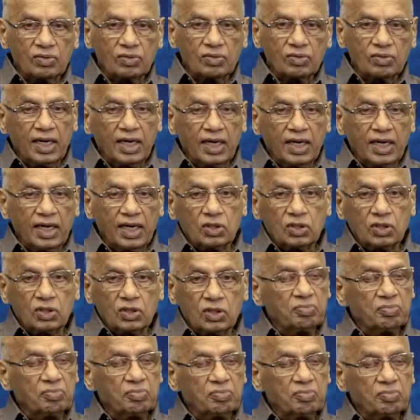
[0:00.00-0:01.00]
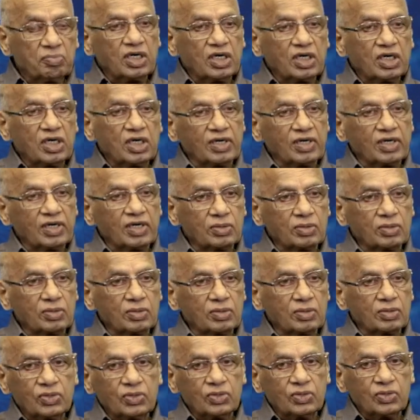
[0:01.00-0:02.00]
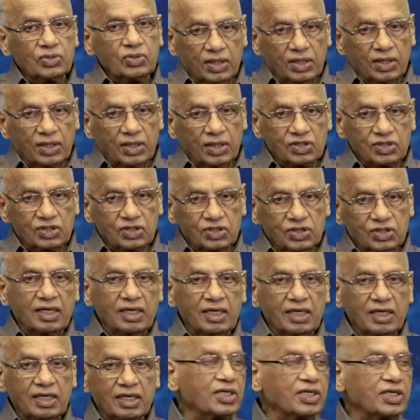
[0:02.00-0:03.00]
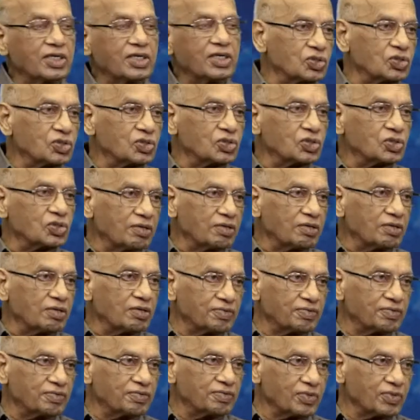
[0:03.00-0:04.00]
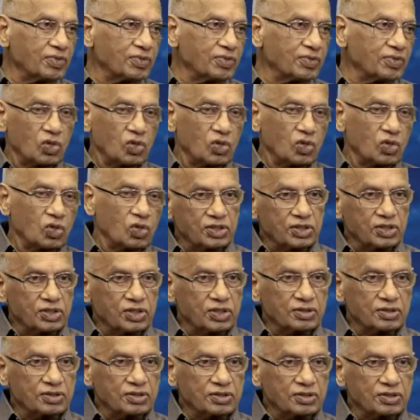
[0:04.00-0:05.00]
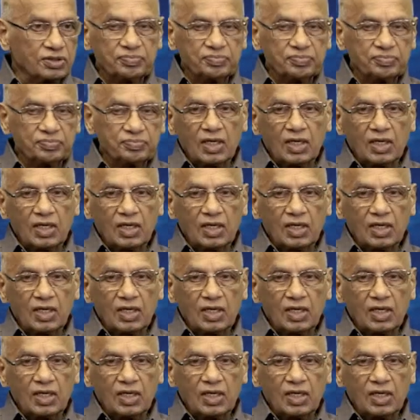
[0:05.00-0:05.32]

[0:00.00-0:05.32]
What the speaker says: Now that is not commercially available. You have got to design and make it yourself with all these.